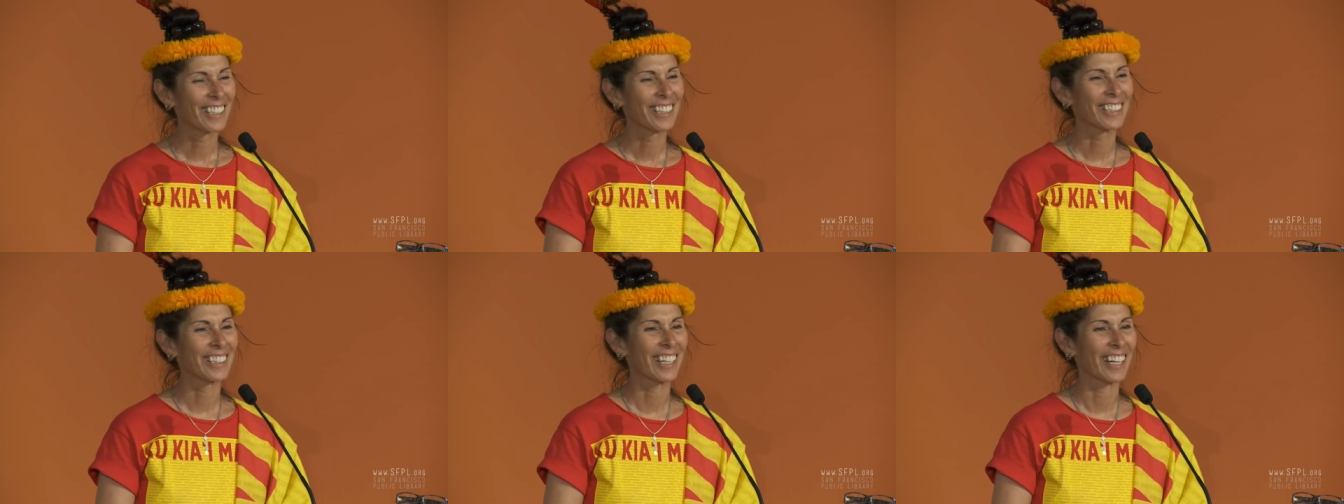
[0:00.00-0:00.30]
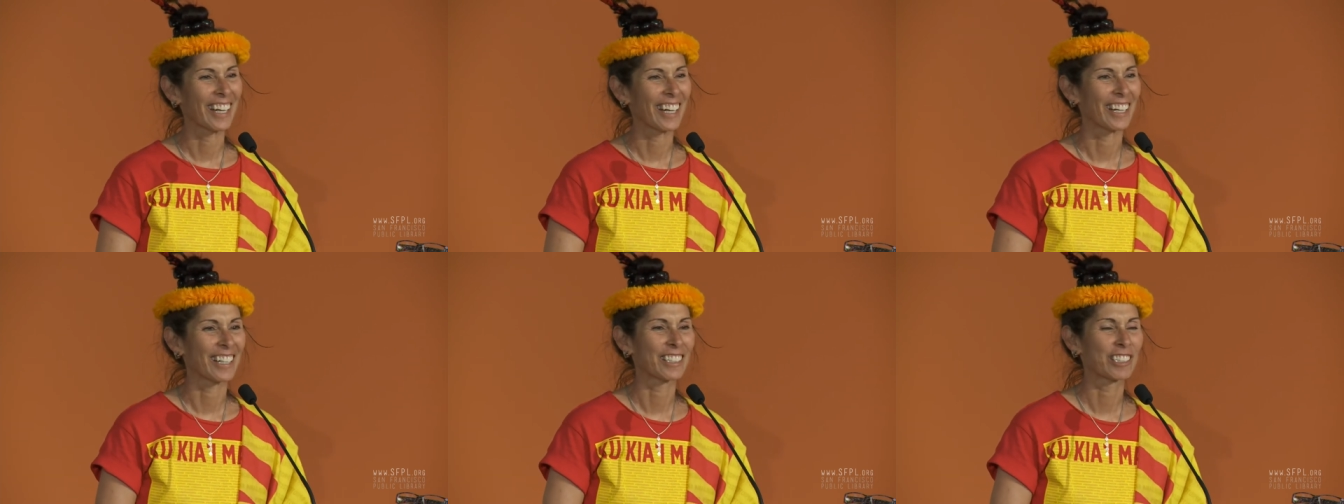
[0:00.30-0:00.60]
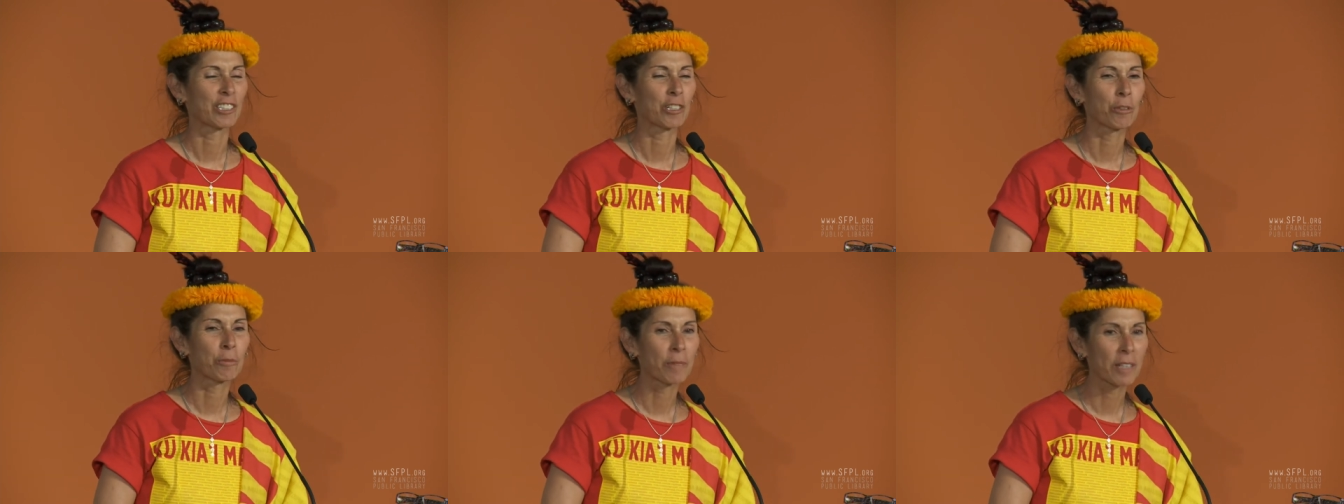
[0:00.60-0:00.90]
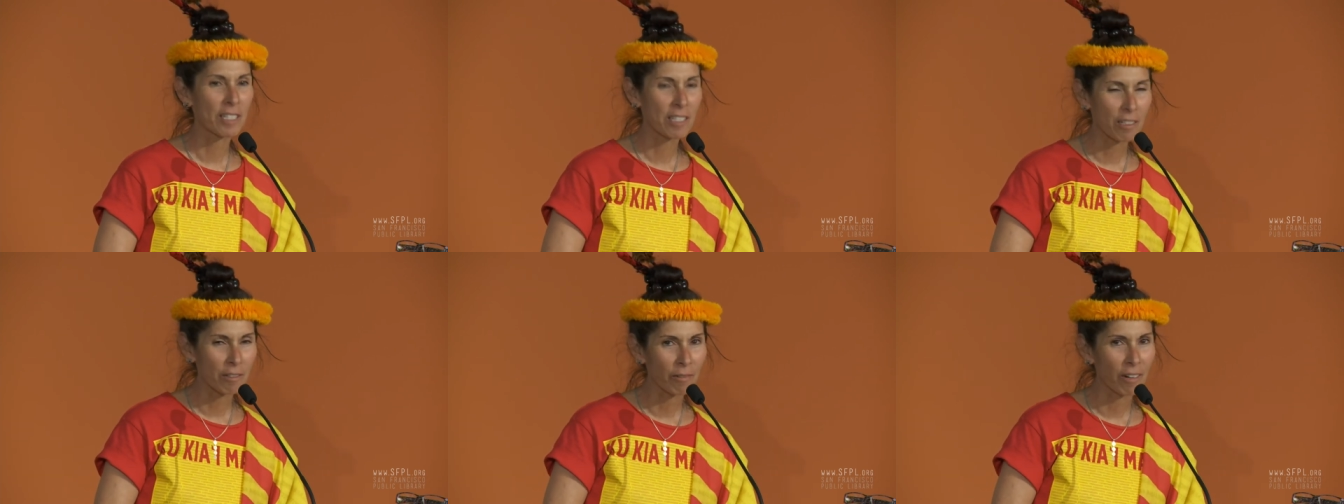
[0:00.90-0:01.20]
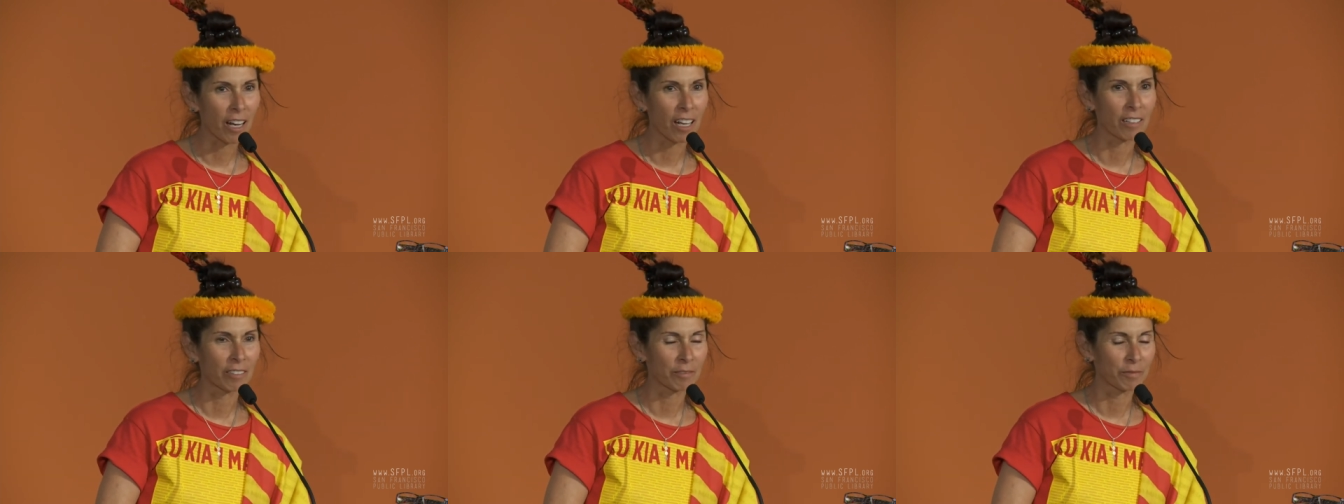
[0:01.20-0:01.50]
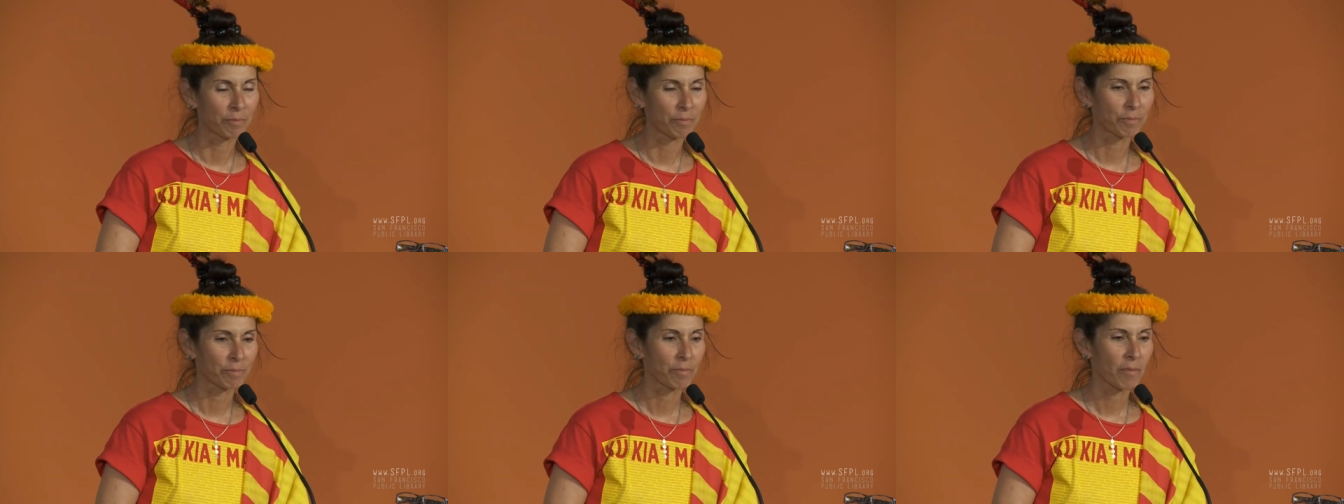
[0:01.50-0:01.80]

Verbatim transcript: Yeah, don't mess around.